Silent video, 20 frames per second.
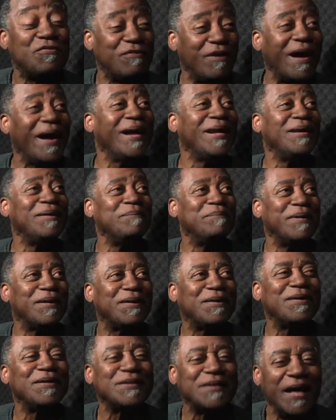to writing,
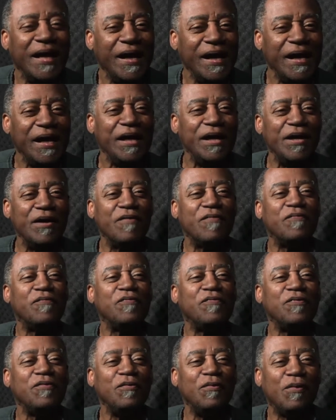because if
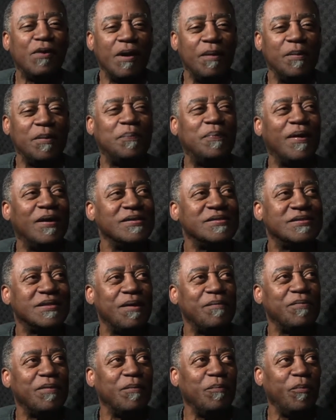you come upon
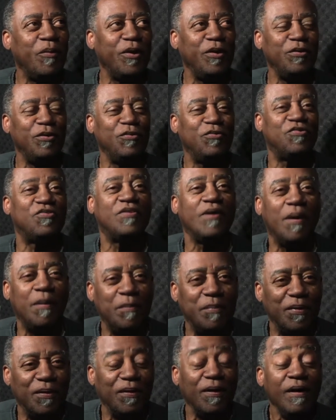something where you
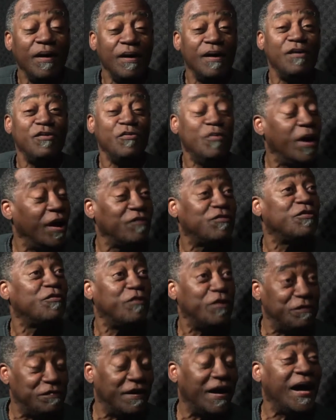stumble, you have to
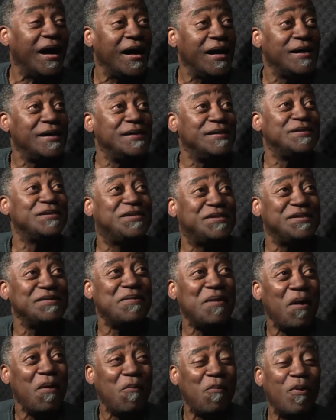revise
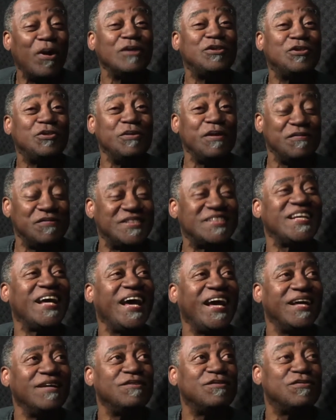what you have
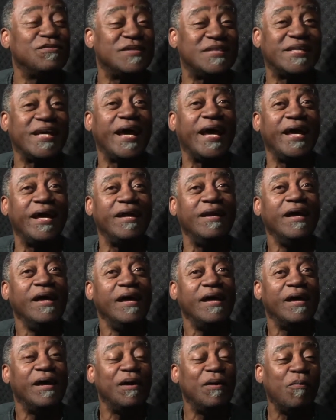said to say
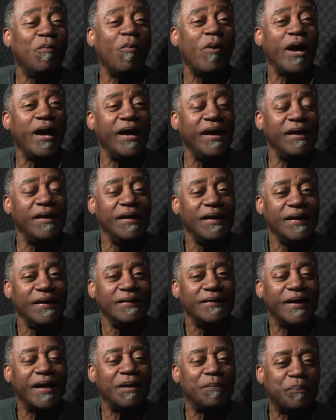it in a way
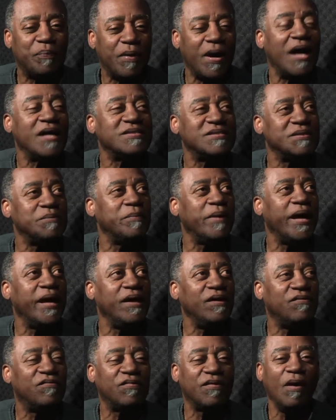that
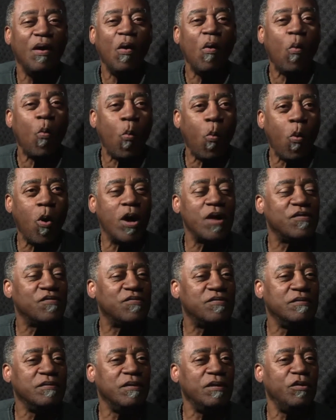approximates what
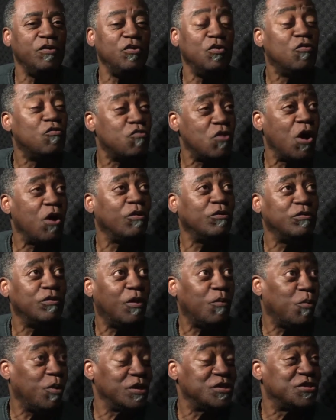you wrote
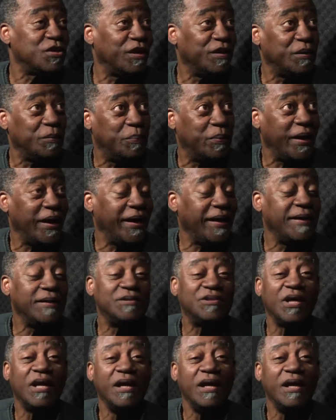or what's on the page.